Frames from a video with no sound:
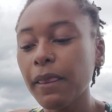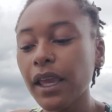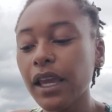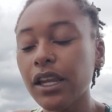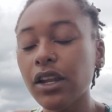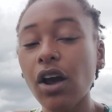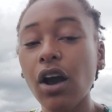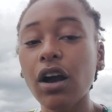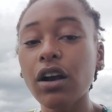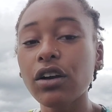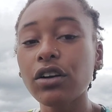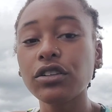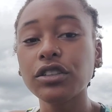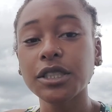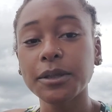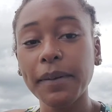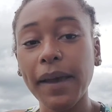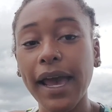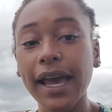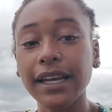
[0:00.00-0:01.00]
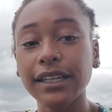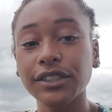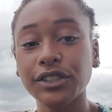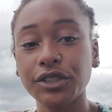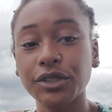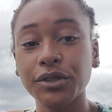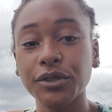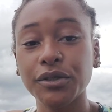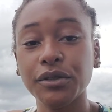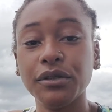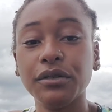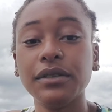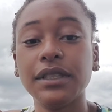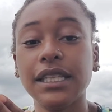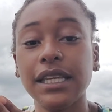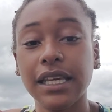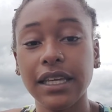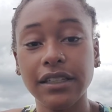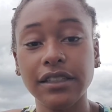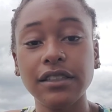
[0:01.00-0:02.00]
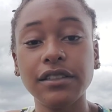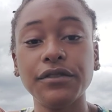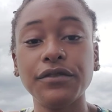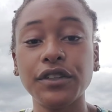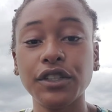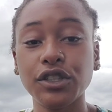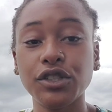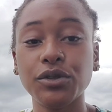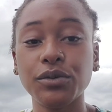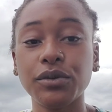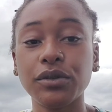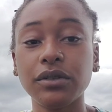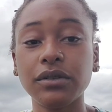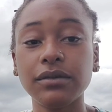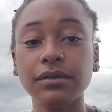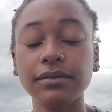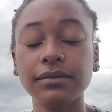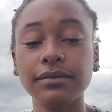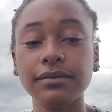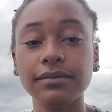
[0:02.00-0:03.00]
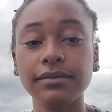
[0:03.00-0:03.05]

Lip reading: it all goes back to the individual.